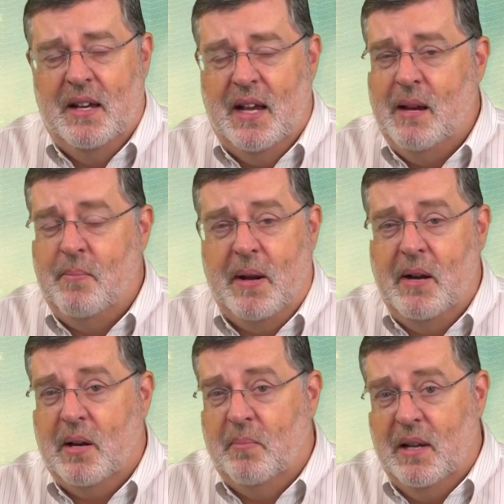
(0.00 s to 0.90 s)
and
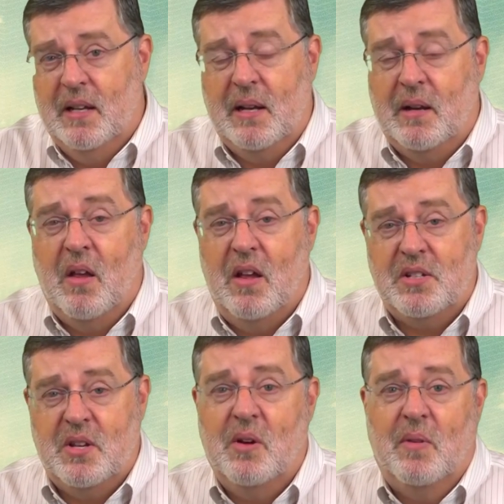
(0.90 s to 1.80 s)
Peter completely
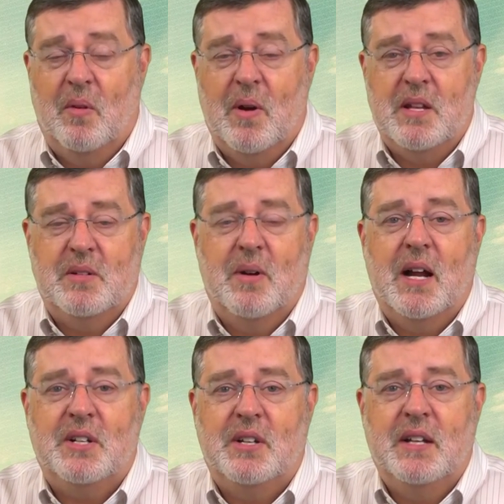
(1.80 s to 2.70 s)
glossed over the
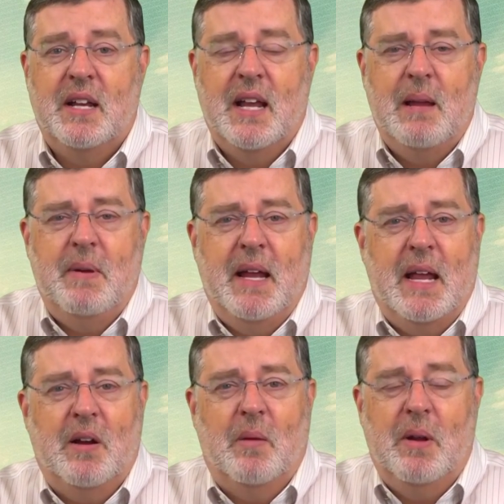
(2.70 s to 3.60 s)
resurrection, he began
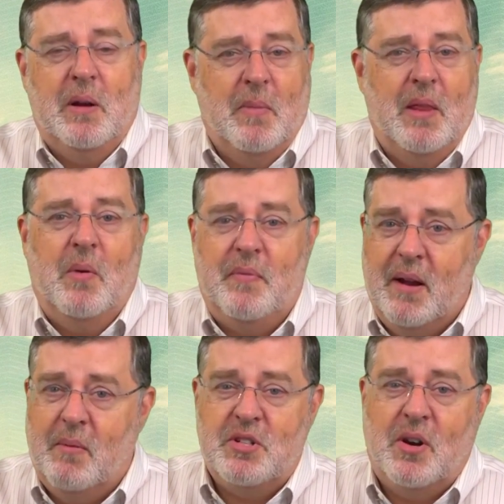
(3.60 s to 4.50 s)
to rebuke him. By the way, if you
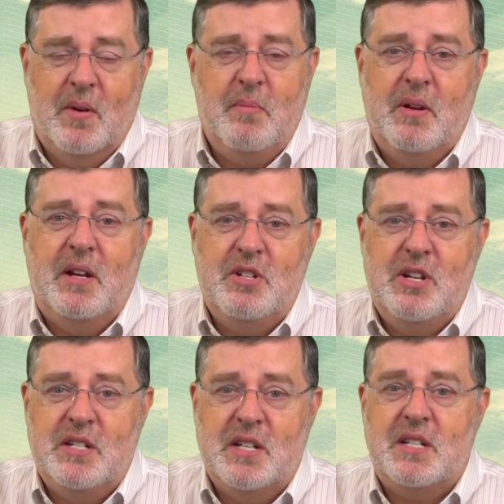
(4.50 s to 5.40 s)
ever start rebuking
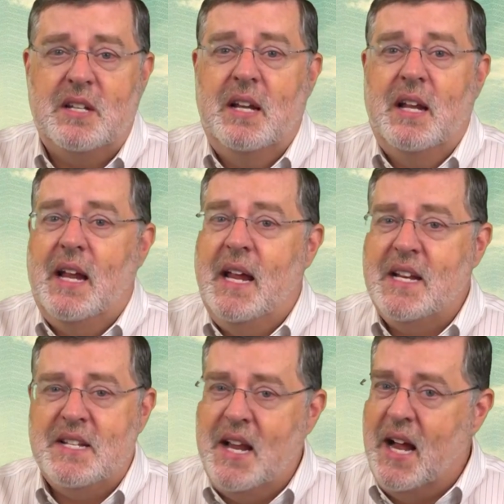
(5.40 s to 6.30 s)
Jesus, it
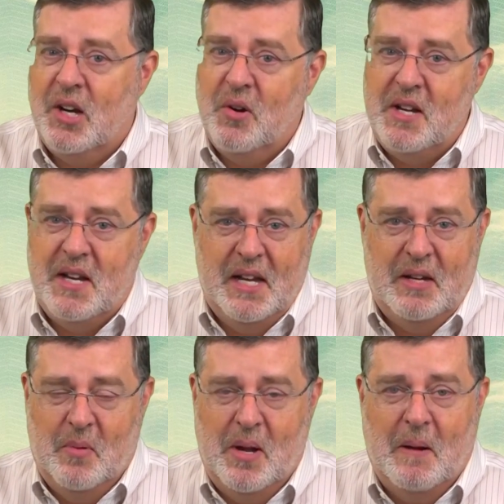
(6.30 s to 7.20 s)
is not going to
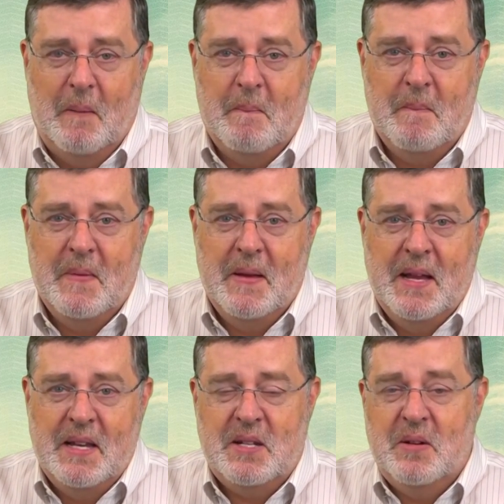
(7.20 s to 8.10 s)
end well.
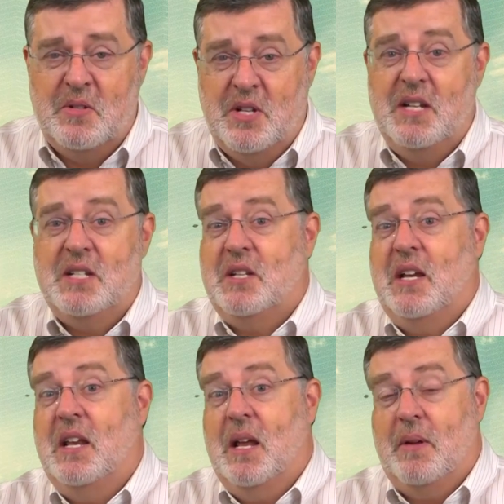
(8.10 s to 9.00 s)
So Jesus
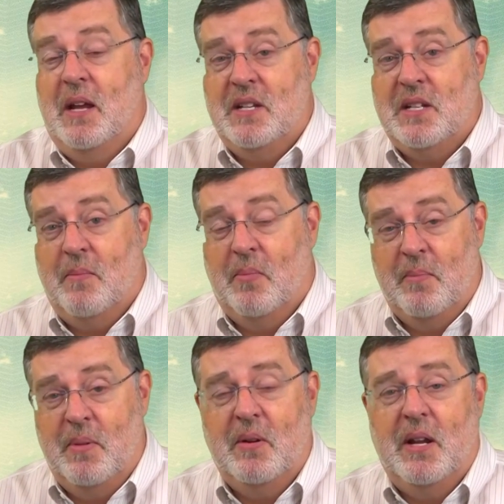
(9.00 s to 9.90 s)
ends up
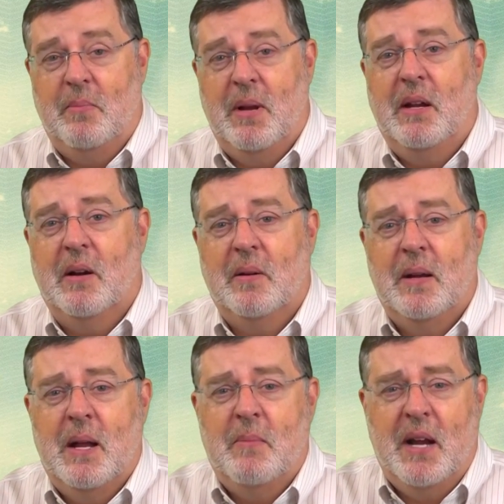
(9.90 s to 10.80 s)
rebuking Peter.
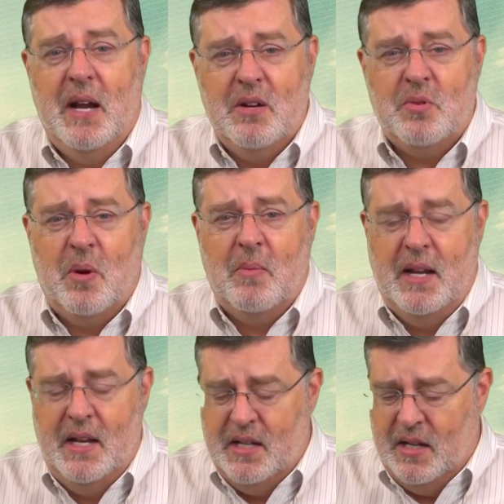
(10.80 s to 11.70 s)
But here's where we
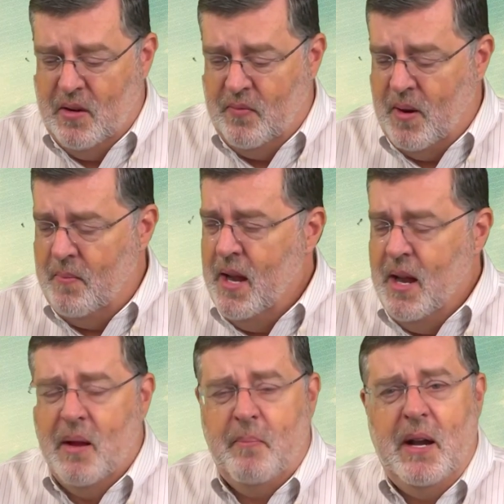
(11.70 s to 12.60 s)
need to go from.
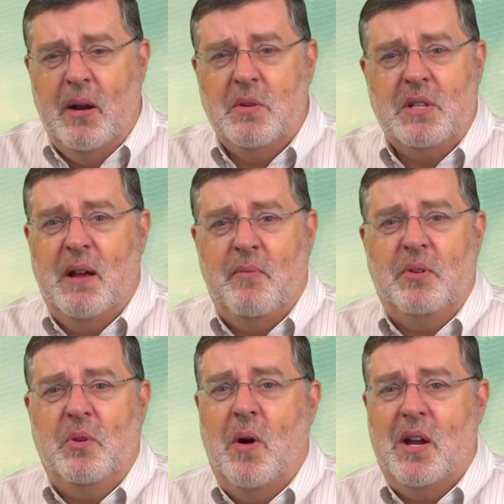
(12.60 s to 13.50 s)
Peter was left with
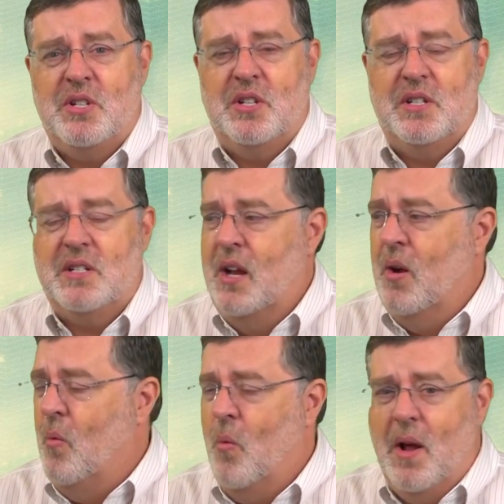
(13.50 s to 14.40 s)
questions.
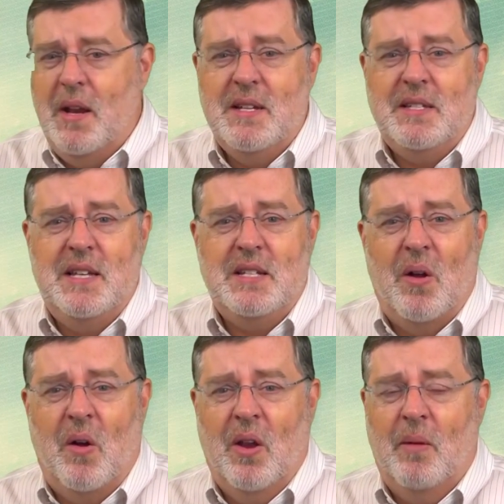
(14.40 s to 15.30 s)
What is this
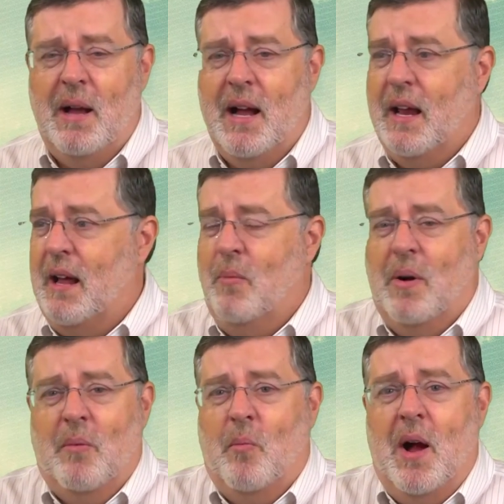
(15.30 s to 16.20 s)
all about?
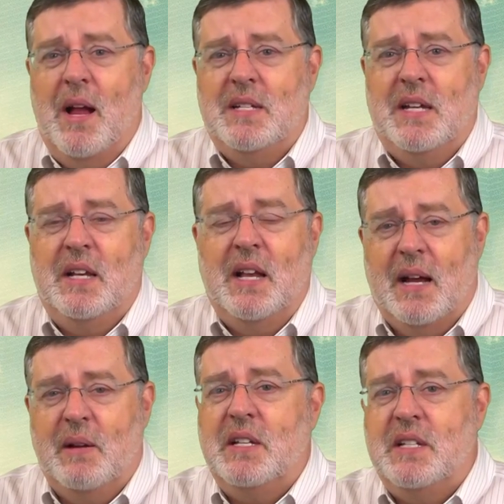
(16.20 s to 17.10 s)
Why is he going to die?
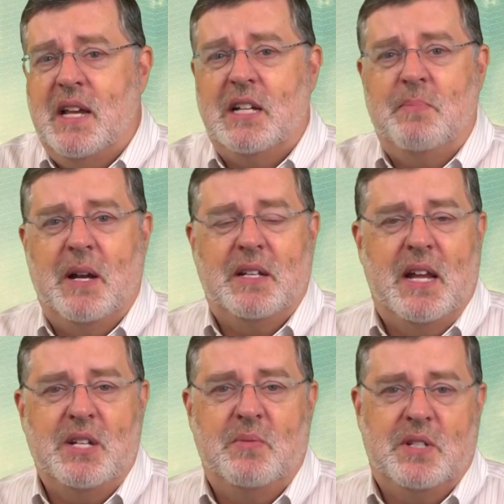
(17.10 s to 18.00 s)
Because his
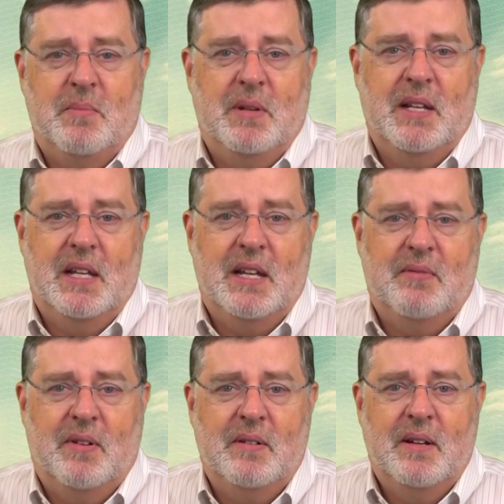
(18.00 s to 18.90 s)
expectation was completely
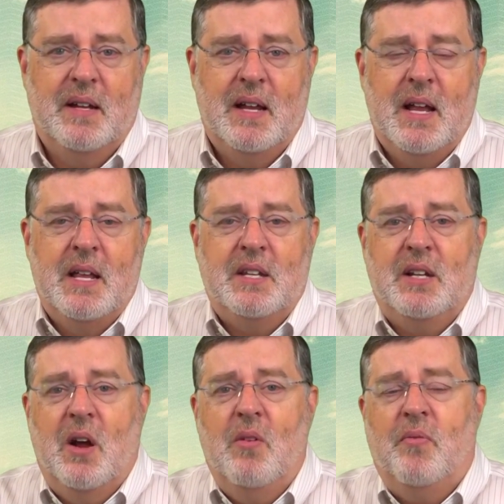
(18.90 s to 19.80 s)
different. To
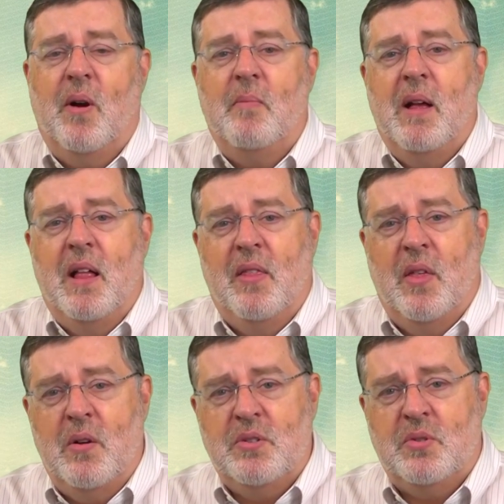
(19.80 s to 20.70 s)
go from
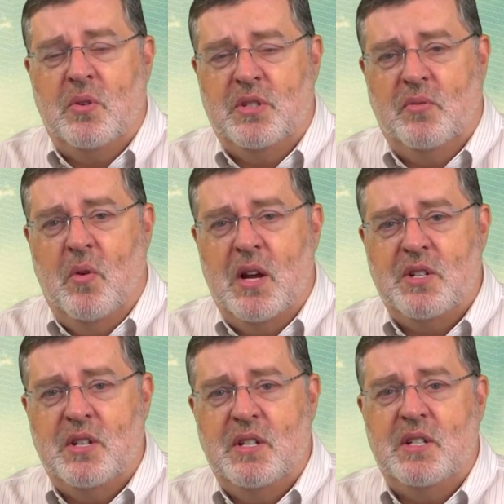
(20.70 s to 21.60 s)
those sorts of
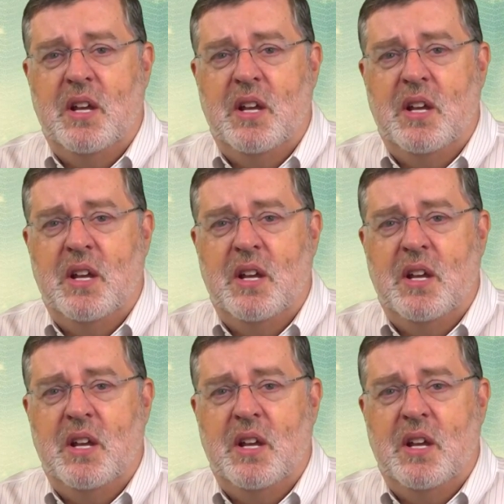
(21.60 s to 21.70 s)
questions